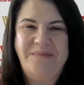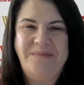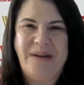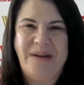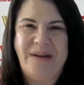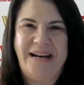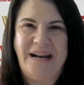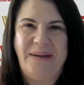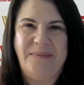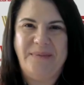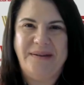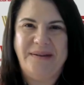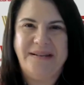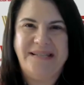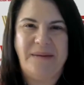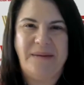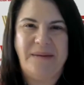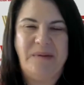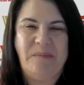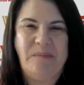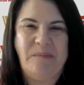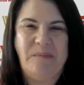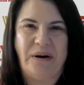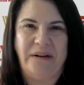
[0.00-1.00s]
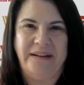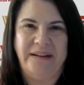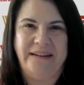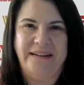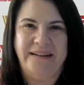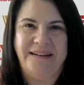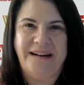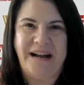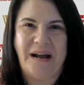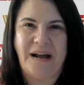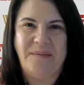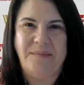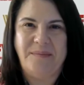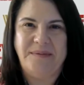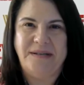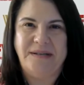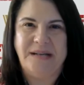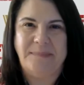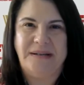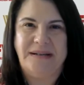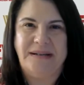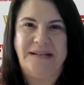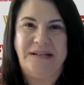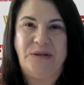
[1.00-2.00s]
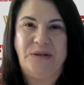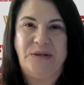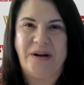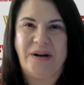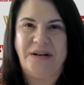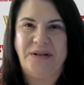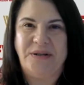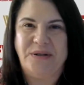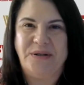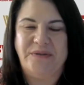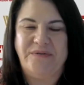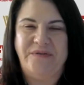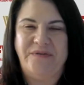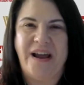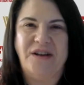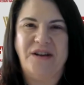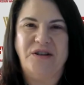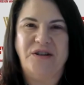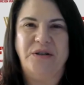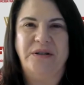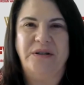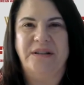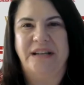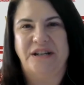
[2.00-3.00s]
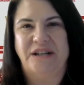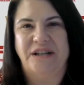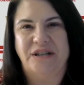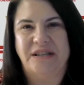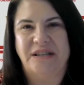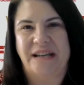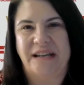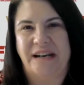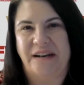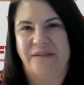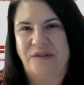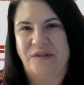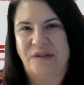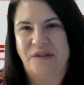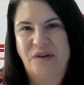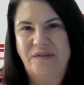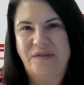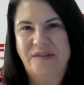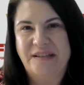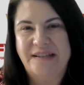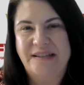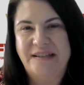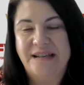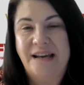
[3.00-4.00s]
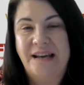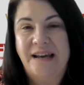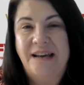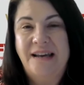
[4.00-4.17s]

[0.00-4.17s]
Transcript: My name is Tammy Barlett. I'm Deputy Director of National Legislative Service.